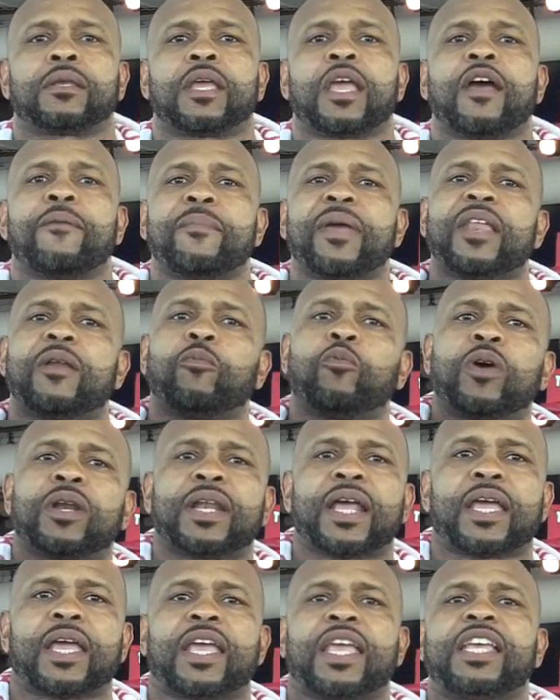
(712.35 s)
have made in one
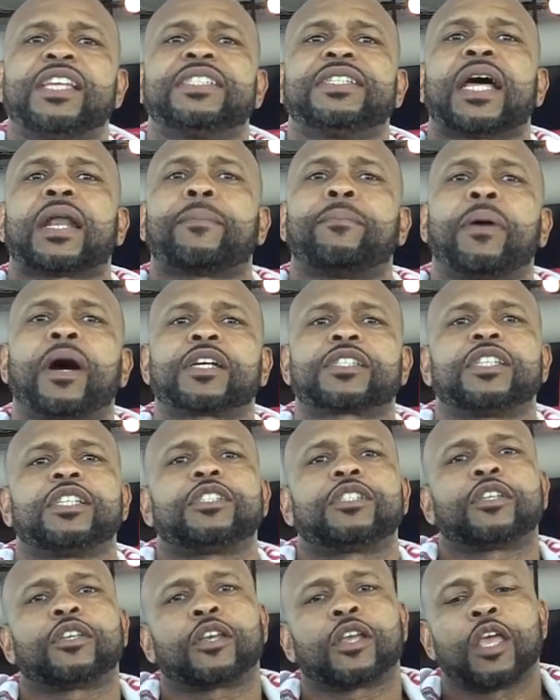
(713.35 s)
night, and he's not a boxer,
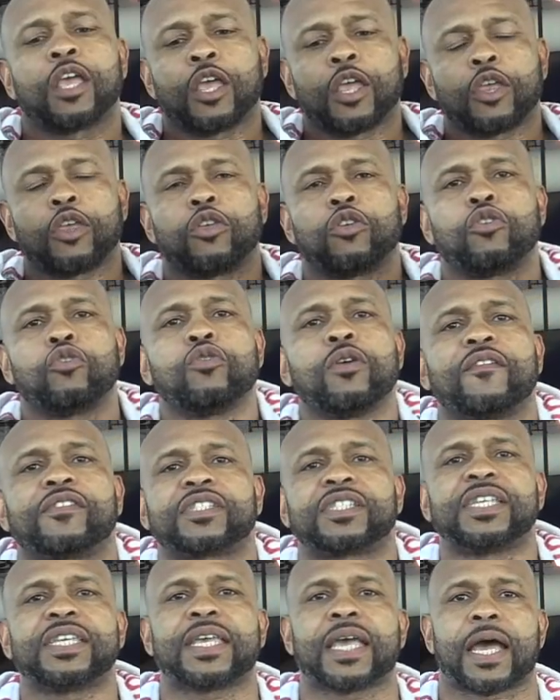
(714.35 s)
he's a
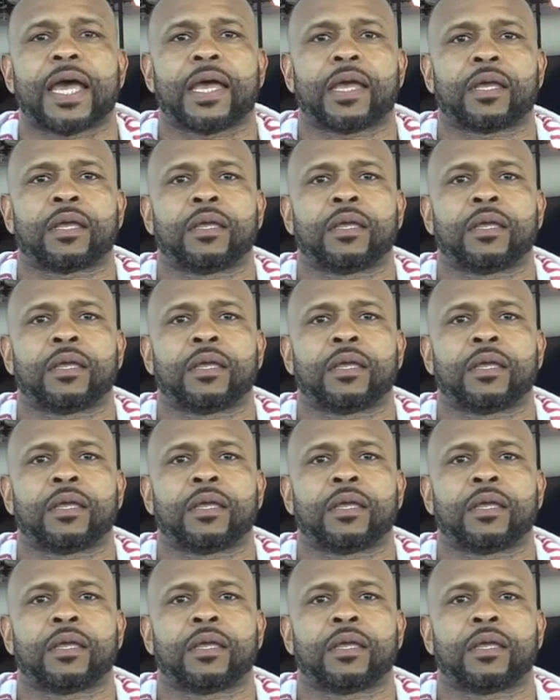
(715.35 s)
UFC guy.